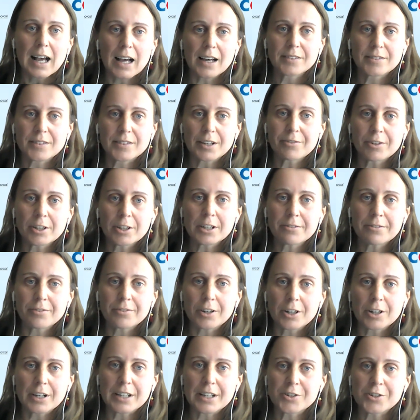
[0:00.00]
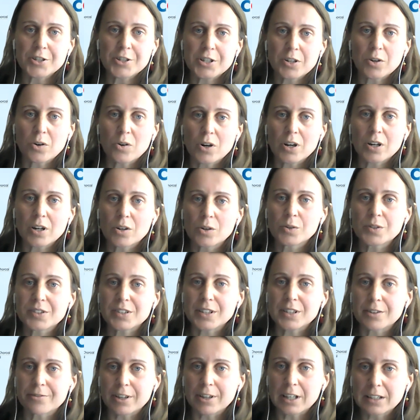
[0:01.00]
As ever, for Energy Cork
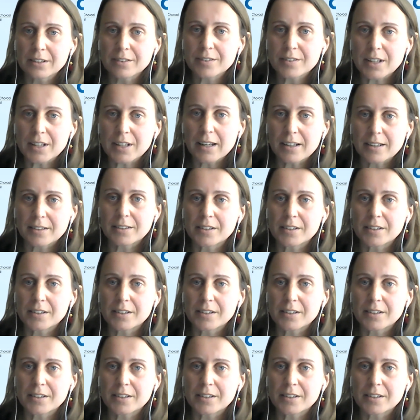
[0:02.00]
hosted events,